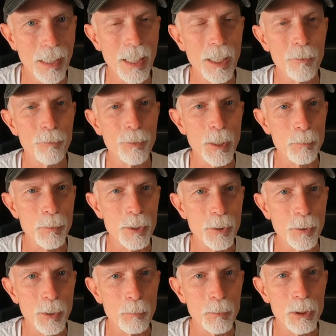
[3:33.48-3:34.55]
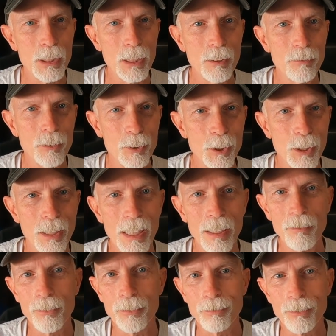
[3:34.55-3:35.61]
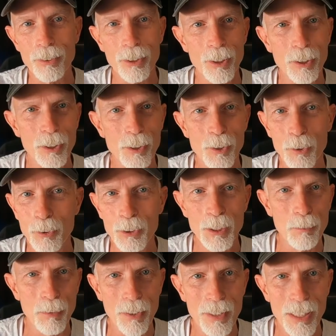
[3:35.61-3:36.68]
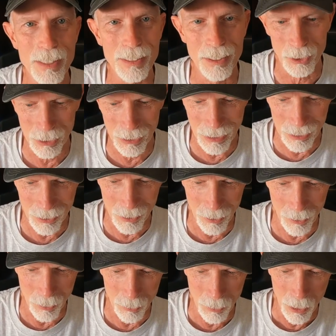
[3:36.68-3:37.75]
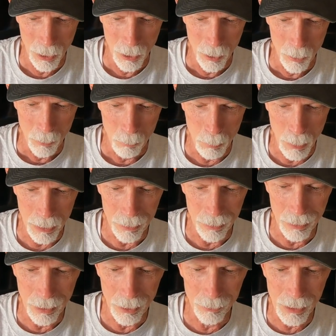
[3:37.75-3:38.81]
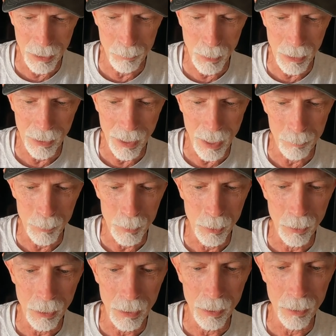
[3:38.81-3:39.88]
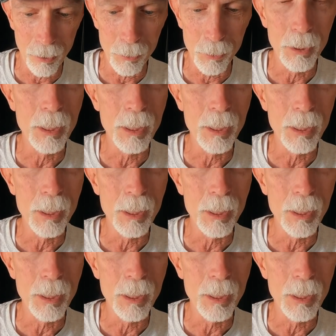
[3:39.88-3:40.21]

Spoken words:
it'll free up the sewing machine for Shalane for her to do some of the things that she needs to do. But it'll give me the opportunity to learn